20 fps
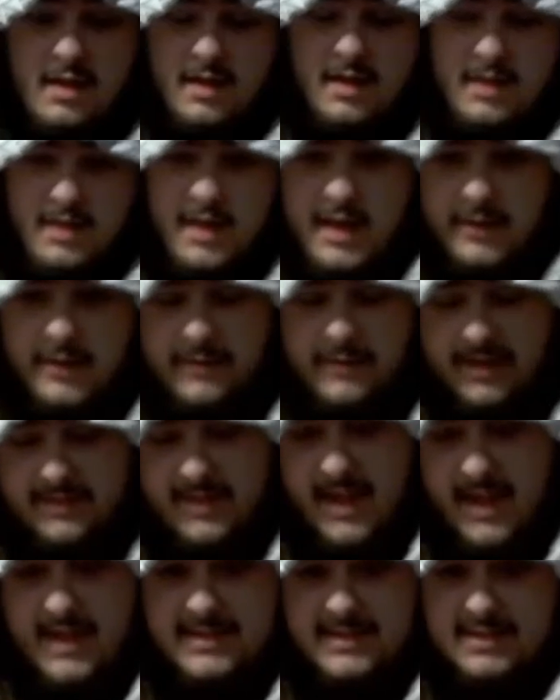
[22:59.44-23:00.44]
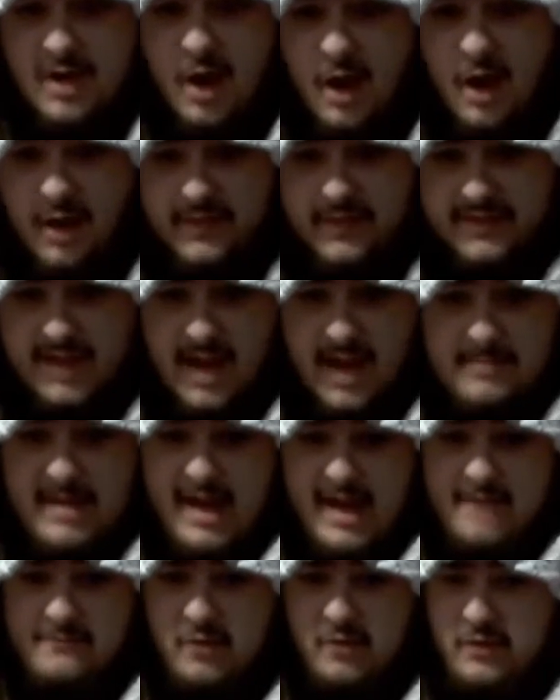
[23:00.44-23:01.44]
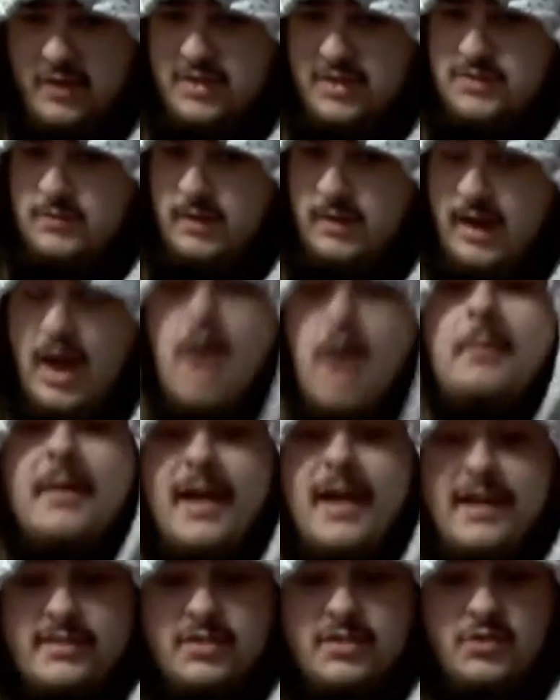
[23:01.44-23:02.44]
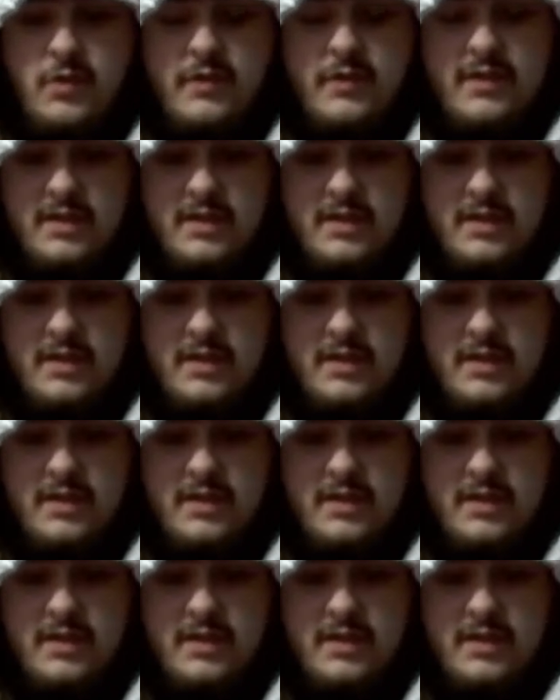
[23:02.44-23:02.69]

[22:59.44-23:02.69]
Anyways, that is all the time I have for this one. I hope you guys enjoyed this